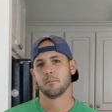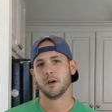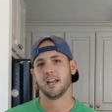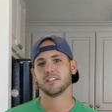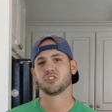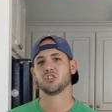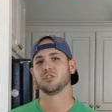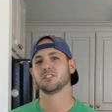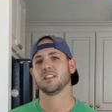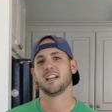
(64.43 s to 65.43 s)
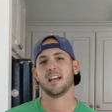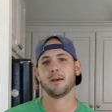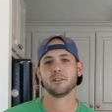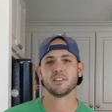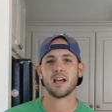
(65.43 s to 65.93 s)
But as soon as that
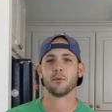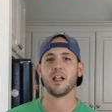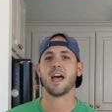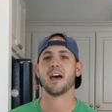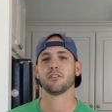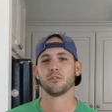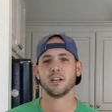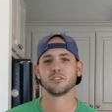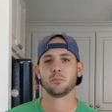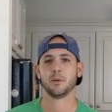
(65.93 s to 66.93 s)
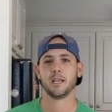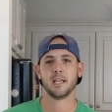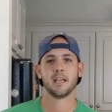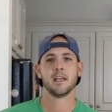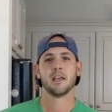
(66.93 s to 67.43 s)
happens, I will have a
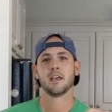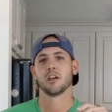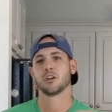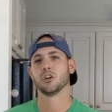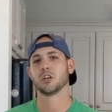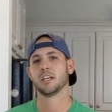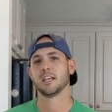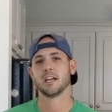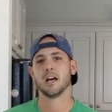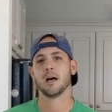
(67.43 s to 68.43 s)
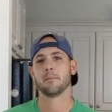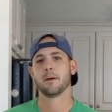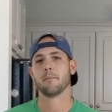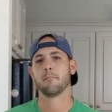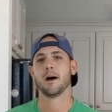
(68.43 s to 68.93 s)
recipe cooking
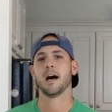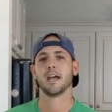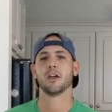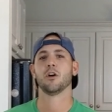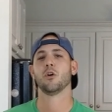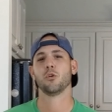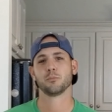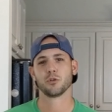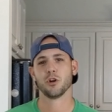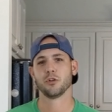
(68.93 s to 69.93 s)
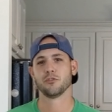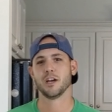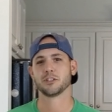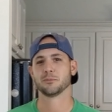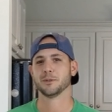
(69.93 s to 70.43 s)
up my homegrown
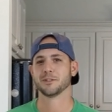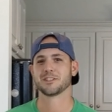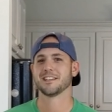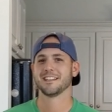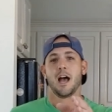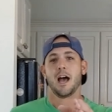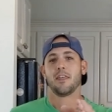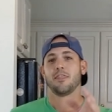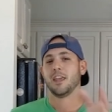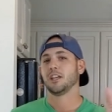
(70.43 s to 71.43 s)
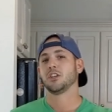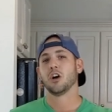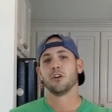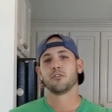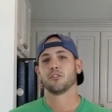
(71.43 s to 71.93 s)
vegetables. Thank
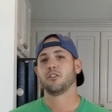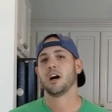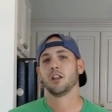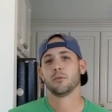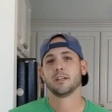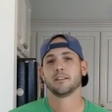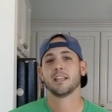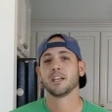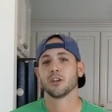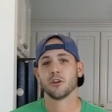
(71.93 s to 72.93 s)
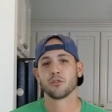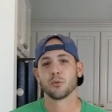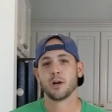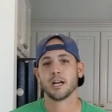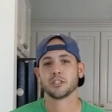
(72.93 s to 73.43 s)
y'all for following. Thank y'all
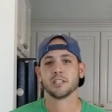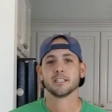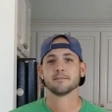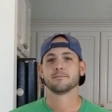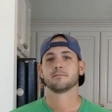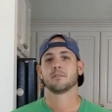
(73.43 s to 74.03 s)
for watching.